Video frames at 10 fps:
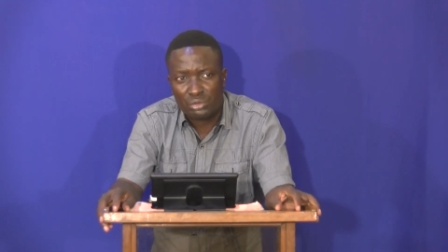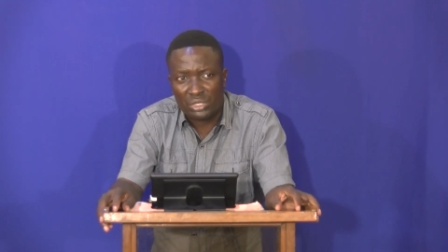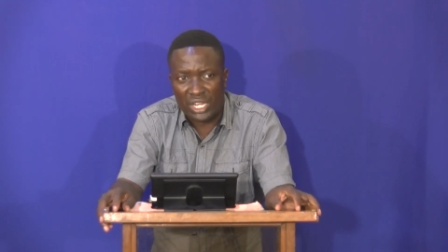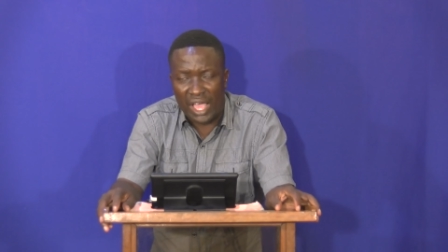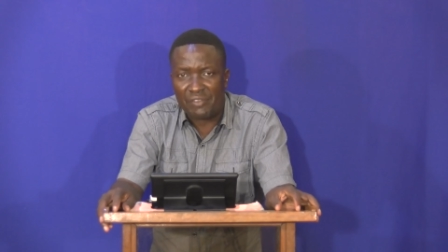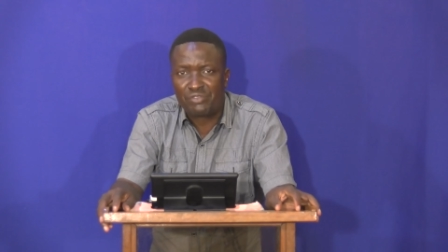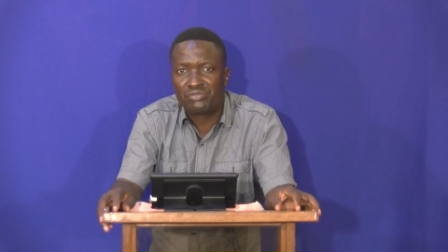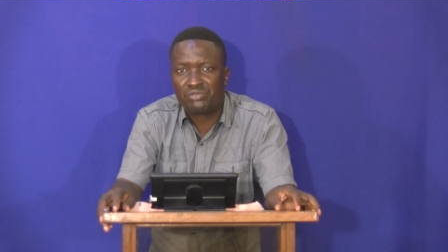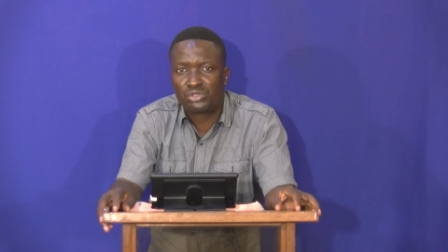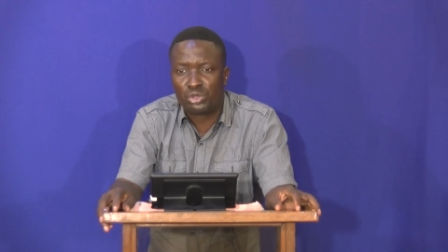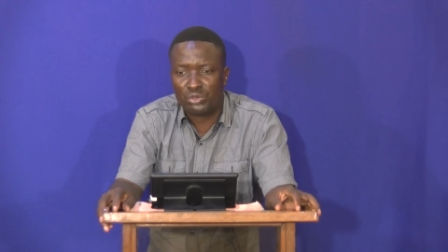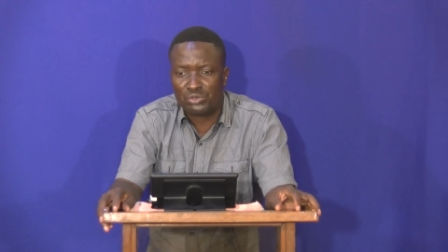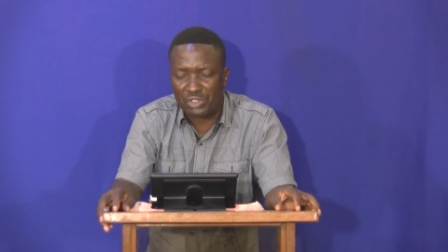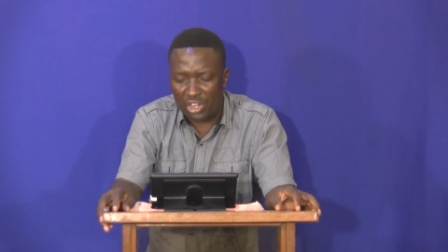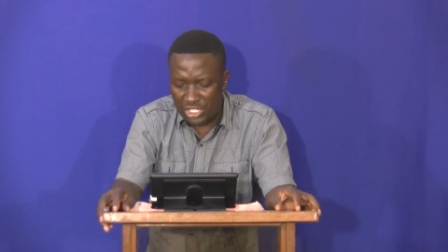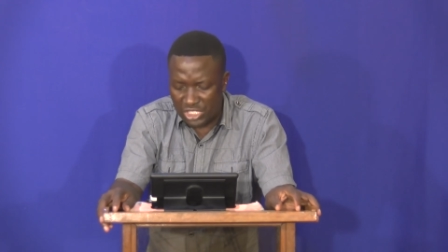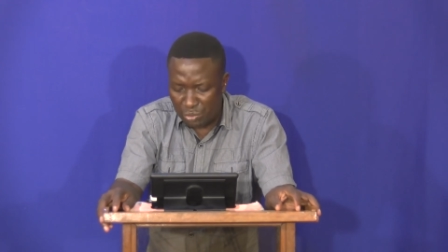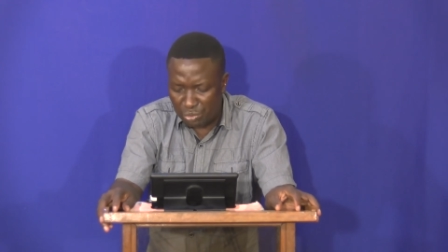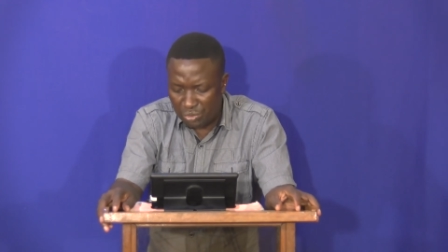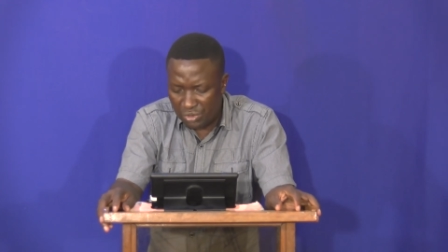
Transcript: We love to fellowship